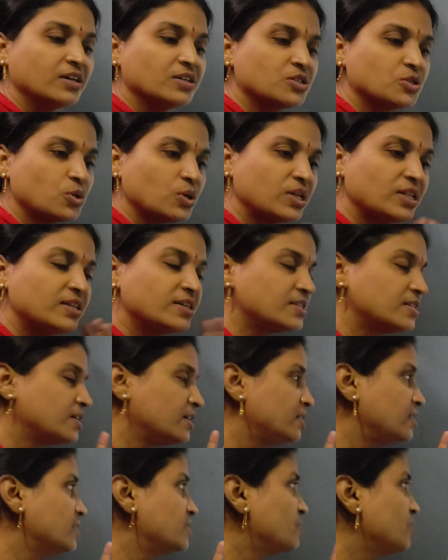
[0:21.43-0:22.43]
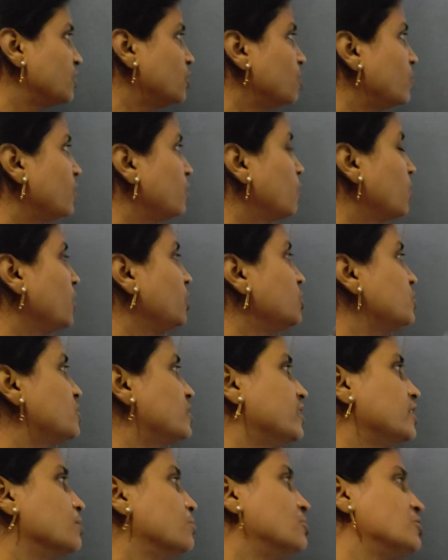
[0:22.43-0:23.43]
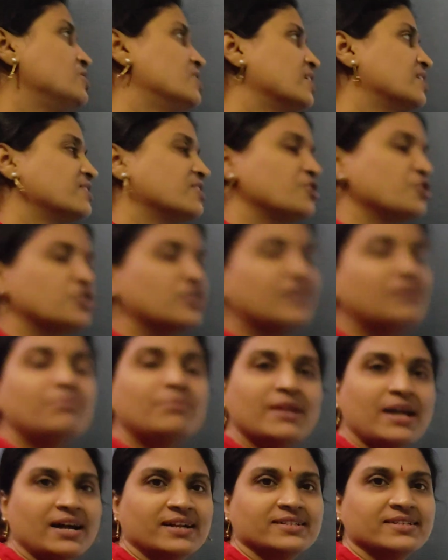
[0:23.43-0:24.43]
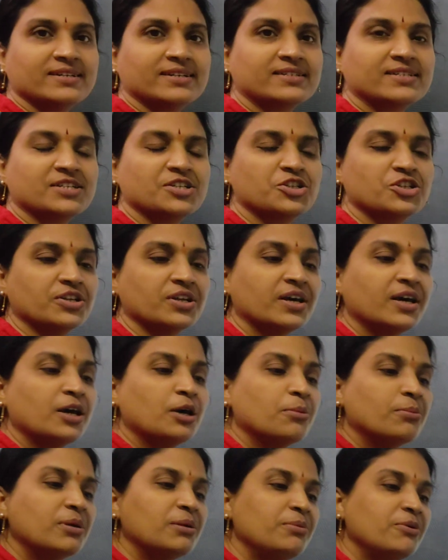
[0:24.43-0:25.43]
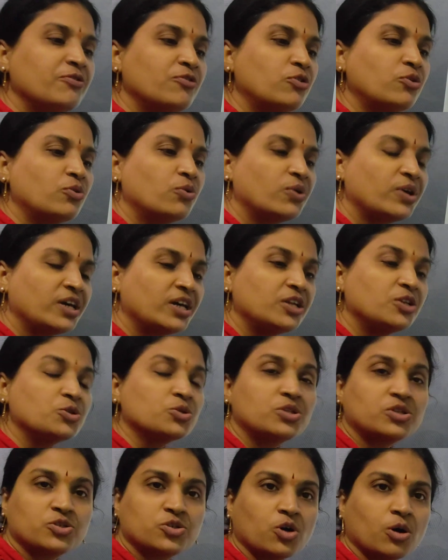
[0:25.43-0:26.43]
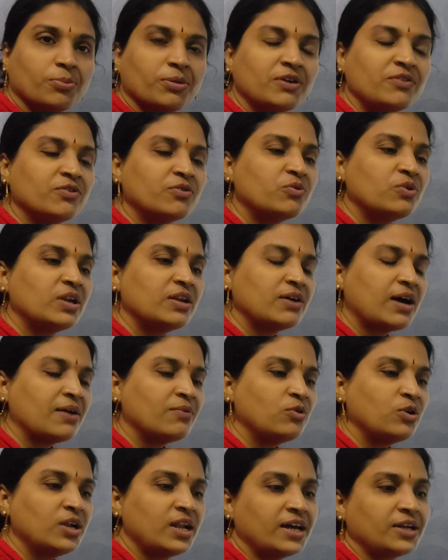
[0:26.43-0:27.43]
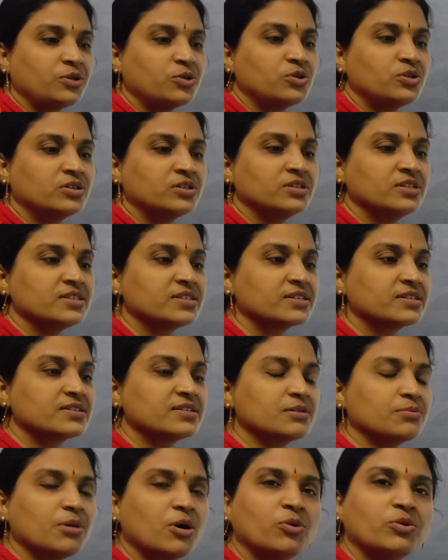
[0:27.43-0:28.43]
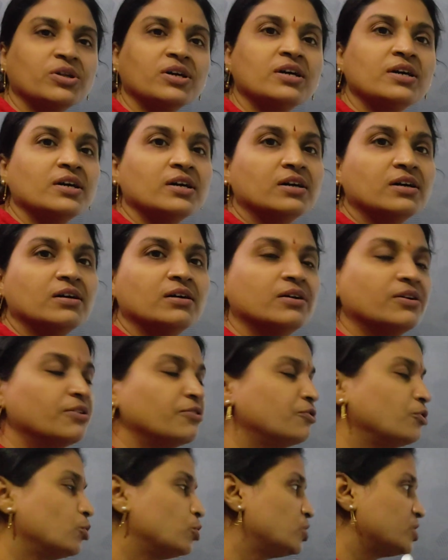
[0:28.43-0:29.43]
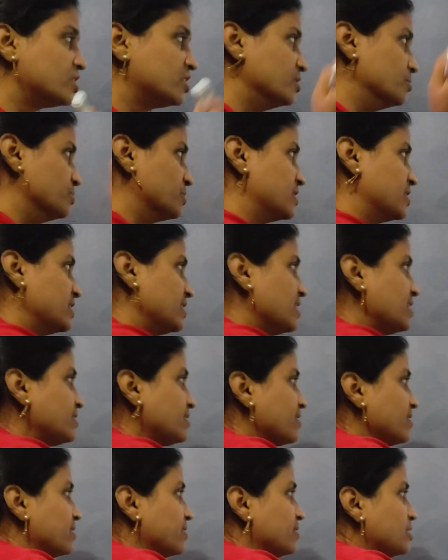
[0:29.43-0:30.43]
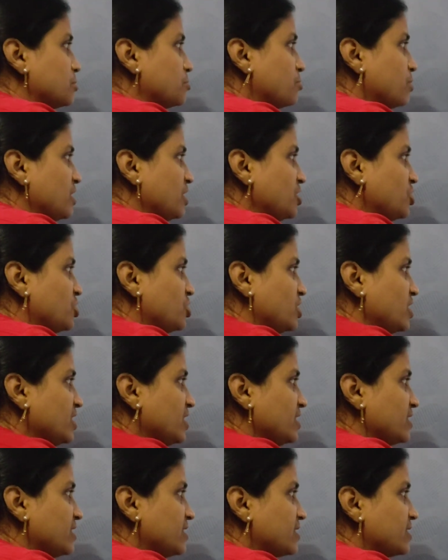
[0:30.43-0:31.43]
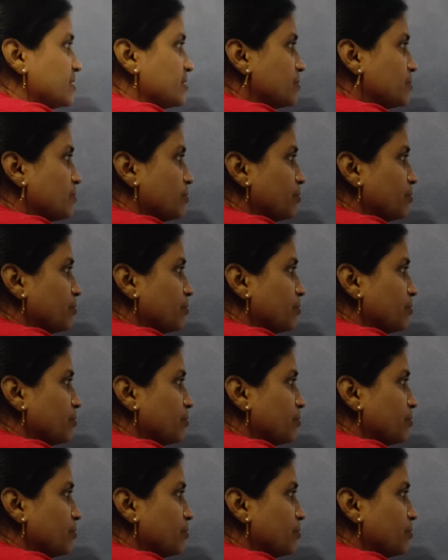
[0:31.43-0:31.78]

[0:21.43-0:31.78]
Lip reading: So in this video, we are going to study about succession and plant succession. But before going into the topic, I would like to discuss about a few terms such as species,